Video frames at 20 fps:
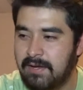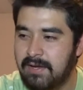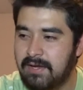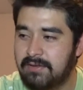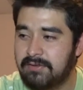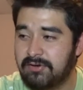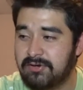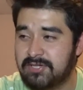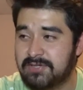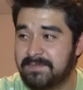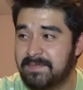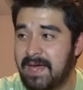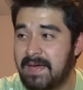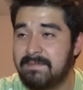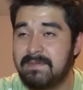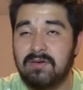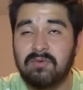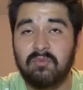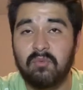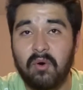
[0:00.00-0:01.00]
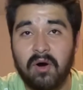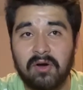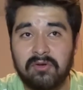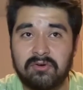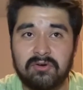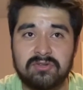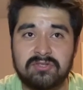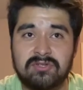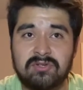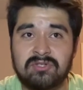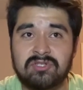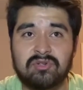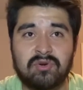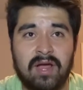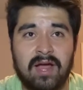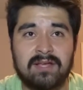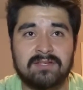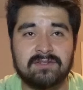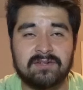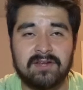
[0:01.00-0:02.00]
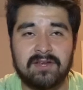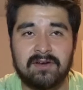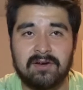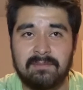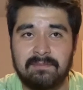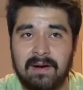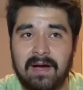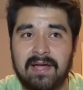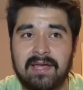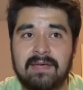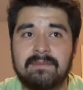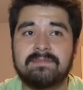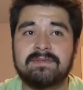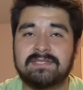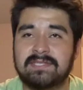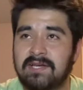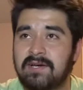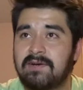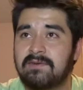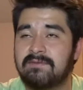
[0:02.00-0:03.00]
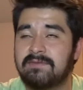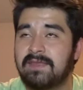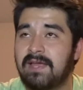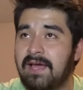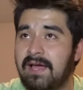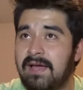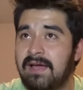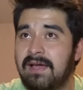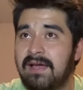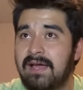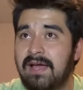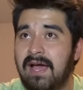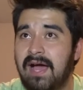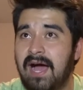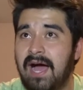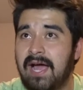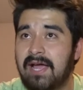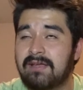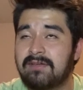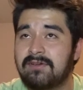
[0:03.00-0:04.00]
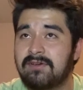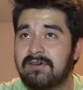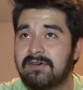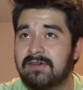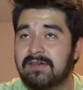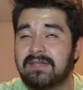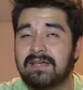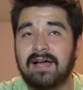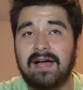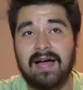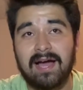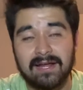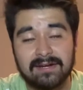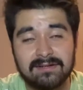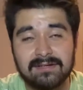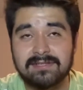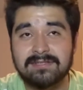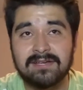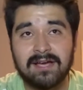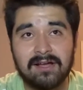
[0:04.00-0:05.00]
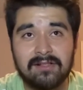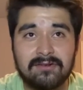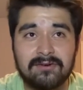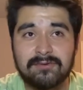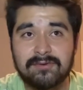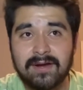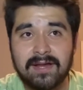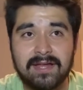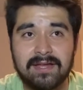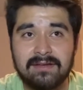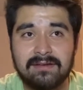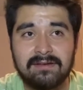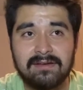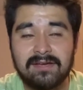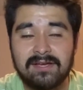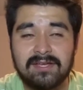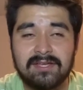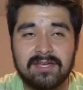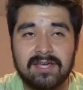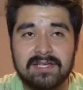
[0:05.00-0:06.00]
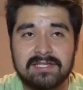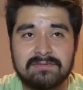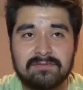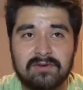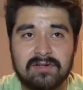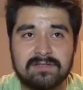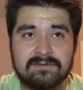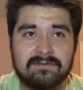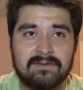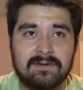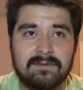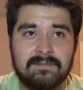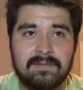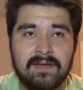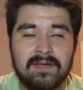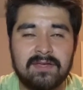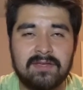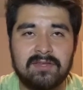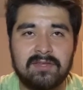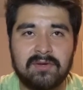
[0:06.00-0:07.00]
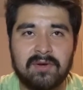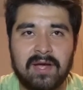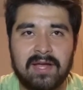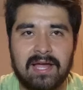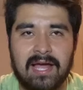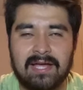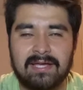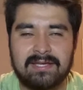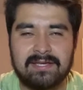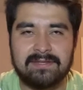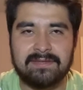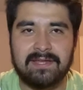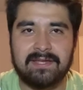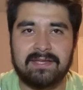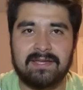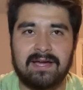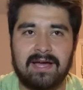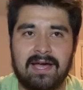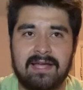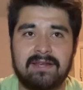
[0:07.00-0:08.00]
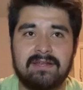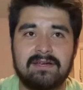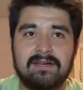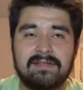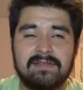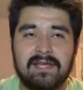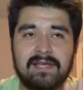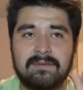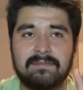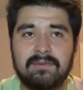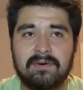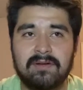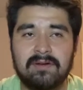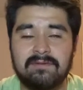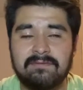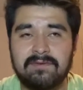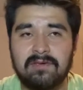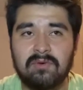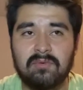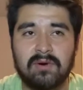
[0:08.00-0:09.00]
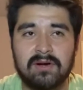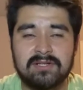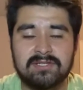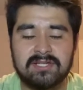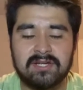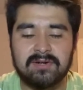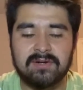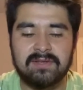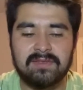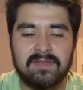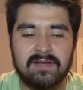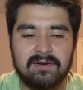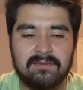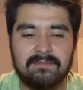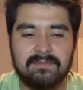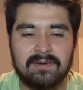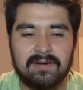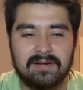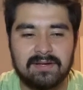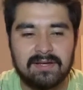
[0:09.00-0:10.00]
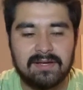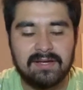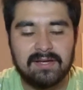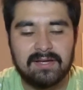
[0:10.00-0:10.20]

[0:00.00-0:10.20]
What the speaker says: There's maybe one or two tracks on here by himself that I could kind of tolerate his voice for a bit. I can like kind of like put a few words here and there, but